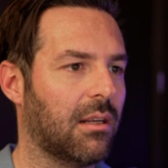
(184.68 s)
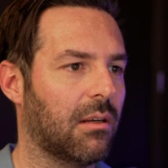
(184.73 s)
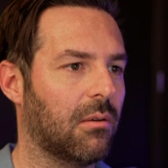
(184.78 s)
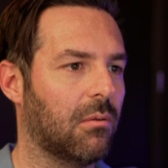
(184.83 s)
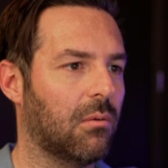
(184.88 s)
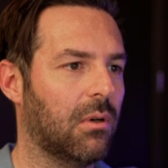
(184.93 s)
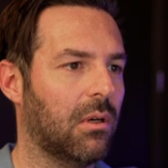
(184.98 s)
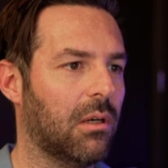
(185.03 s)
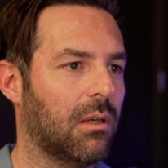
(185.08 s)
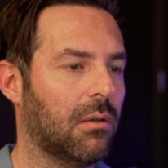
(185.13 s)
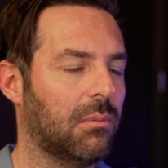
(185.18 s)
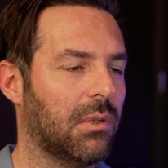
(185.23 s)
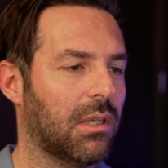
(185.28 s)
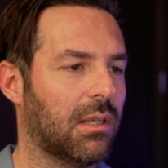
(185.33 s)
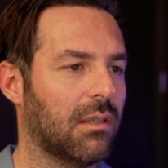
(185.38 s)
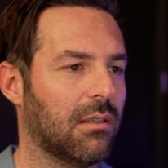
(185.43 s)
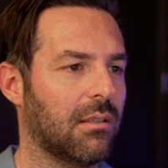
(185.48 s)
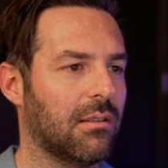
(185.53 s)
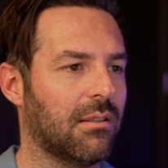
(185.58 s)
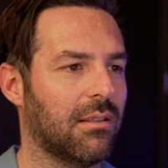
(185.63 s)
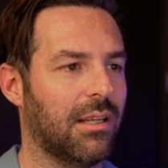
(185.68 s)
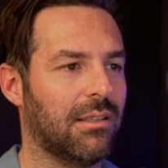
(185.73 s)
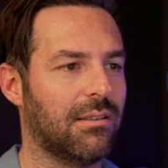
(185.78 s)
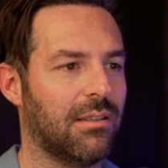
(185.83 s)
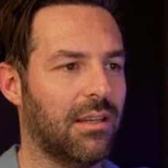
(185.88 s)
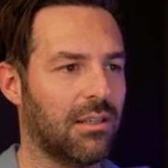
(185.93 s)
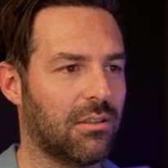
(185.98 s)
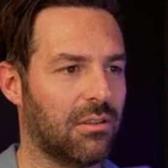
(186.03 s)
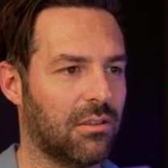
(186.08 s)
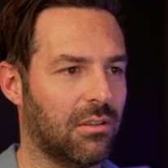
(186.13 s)
gonna work because that's
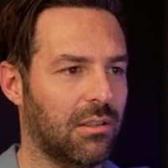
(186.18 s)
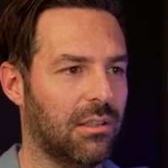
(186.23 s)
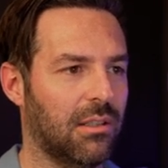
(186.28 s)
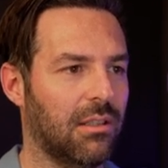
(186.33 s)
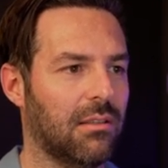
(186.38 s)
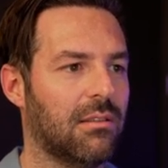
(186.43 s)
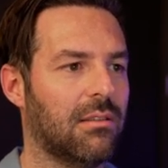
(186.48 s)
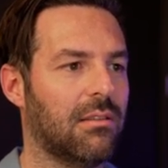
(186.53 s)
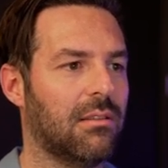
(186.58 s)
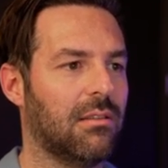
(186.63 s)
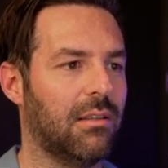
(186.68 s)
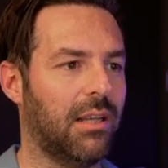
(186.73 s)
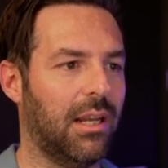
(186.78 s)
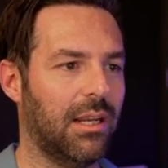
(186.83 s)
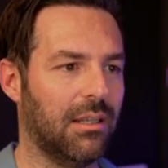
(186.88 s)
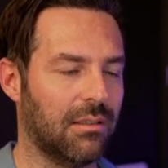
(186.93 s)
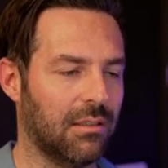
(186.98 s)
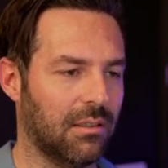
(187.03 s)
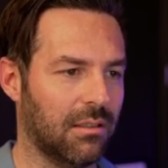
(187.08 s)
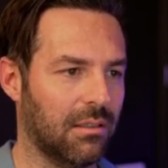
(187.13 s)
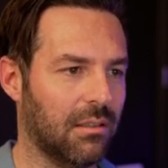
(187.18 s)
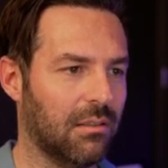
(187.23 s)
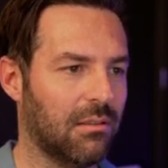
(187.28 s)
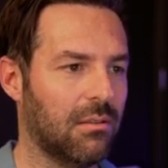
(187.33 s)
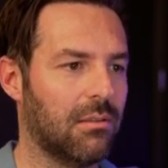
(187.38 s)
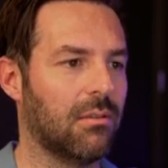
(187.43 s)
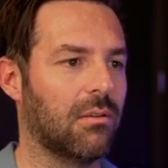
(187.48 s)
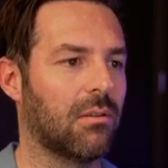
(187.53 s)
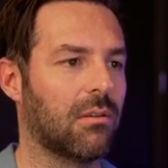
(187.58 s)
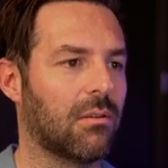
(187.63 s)
actually a slanted
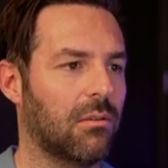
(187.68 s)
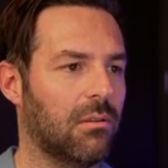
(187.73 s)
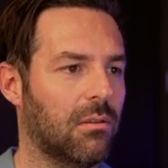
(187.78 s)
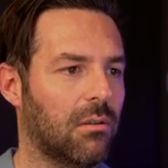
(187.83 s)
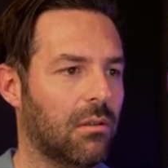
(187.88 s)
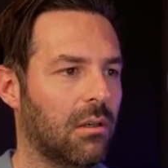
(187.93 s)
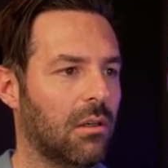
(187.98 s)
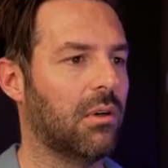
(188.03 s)
circle.